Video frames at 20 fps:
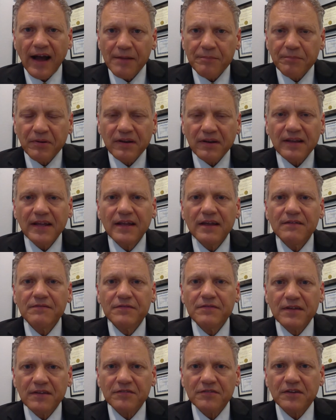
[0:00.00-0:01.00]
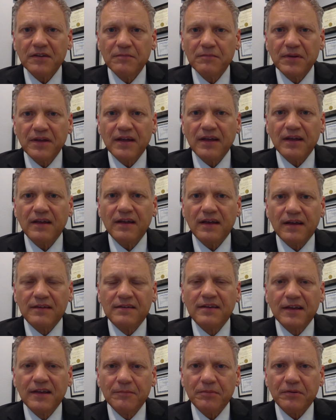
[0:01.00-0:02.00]
I believe this can be a
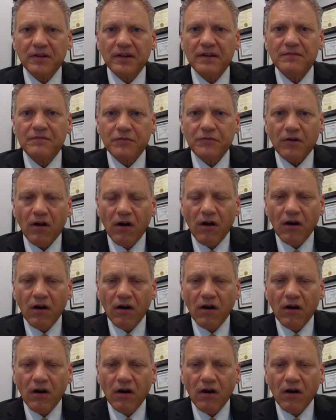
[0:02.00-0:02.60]
template for